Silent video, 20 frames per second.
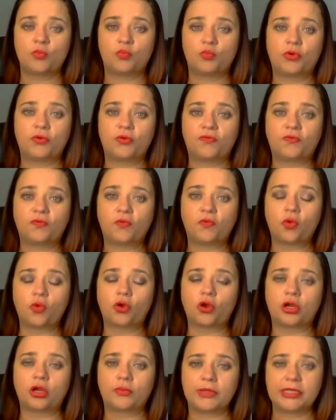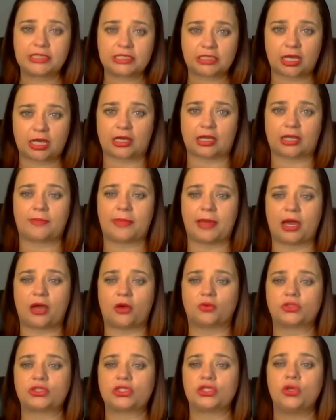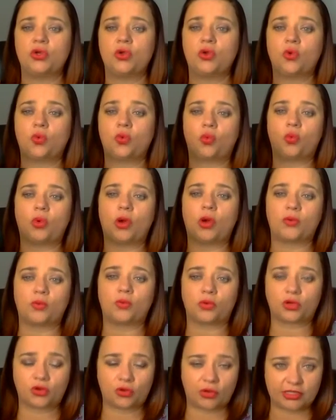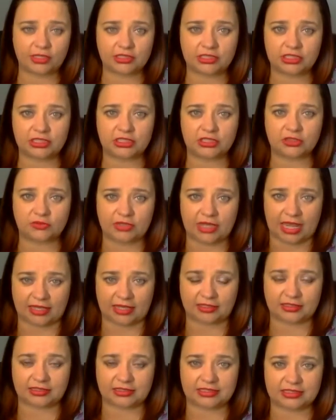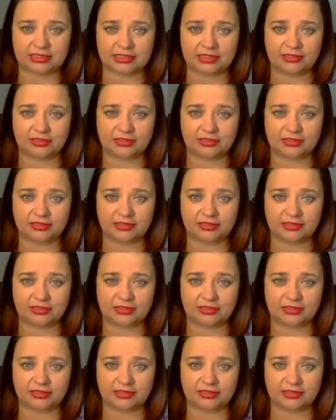before we talk about what we're going to do next.